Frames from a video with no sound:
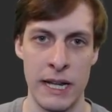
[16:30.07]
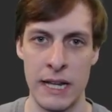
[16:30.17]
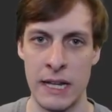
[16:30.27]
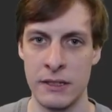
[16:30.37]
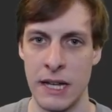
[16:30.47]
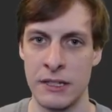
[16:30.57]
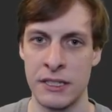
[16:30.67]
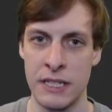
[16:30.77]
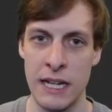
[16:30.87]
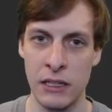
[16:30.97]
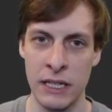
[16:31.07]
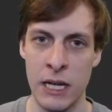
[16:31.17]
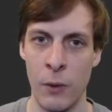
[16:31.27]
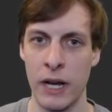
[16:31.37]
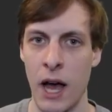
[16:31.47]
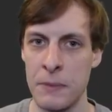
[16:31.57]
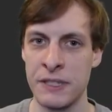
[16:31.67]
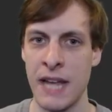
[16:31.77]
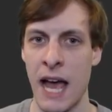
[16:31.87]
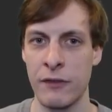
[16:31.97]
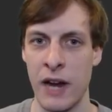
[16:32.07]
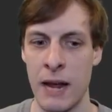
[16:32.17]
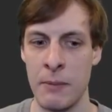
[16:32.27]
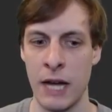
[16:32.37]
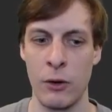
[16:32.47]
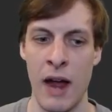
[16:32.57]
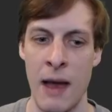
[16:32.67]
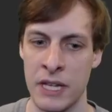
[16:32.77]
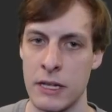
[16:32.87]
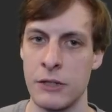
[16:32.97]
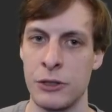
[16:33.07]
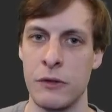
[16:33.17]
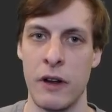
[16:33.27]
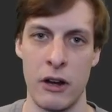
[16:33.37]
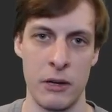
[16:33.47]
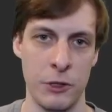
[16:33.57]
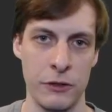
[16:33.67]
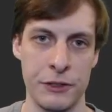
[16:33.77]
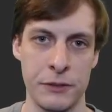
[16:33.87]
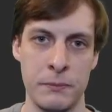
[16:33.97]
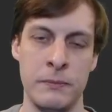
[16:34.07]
is it's sneakily going up the stack frame and grabbing these two variables.